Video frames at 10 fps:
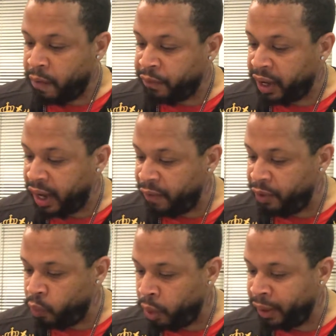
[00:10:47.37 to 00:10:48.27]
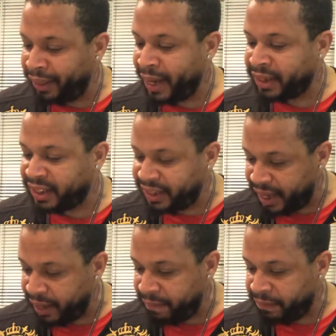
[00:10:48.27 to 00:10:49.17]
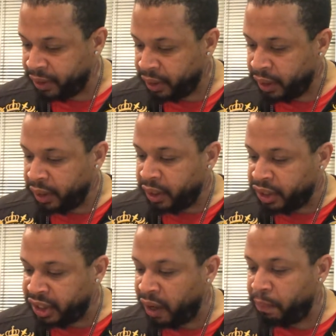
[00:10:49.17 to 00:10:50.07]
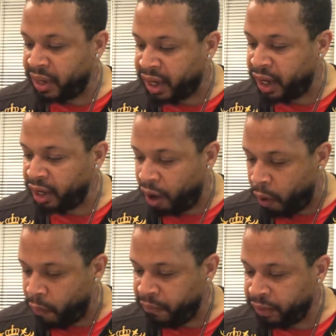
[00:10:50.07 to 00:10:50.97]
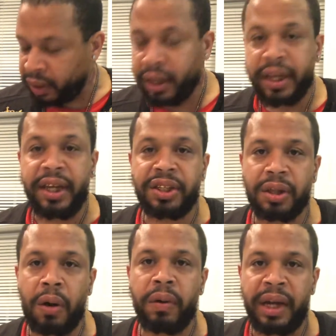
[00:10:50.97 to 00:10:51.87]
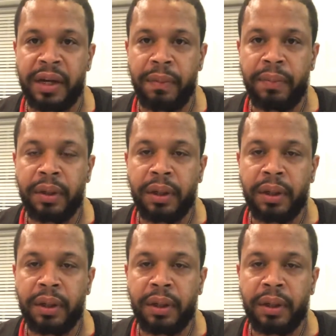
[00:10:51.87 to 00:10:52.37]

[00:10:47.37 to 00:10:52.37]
For everyone that stealeth shall be cut off. Esau, Edom.